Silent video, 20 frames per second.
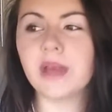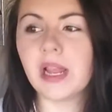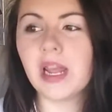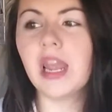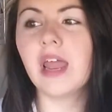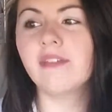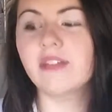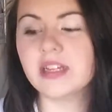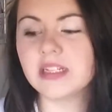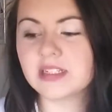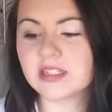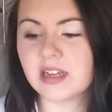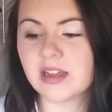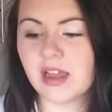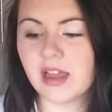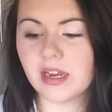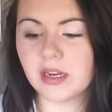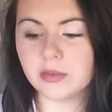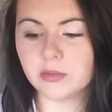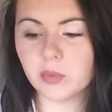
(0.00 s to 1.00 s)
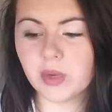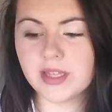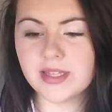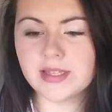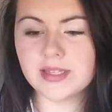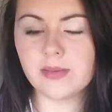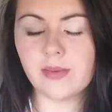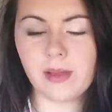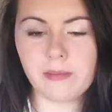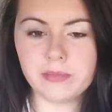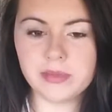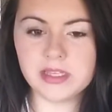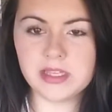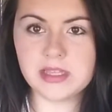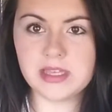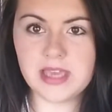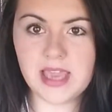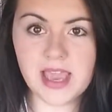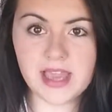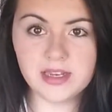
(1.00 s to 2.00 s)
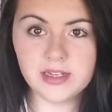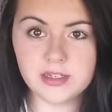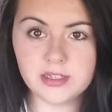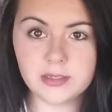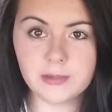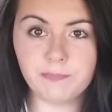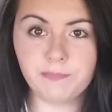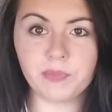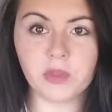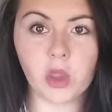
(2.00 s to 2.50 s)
love it, and I'm waiting to see what happens at the end.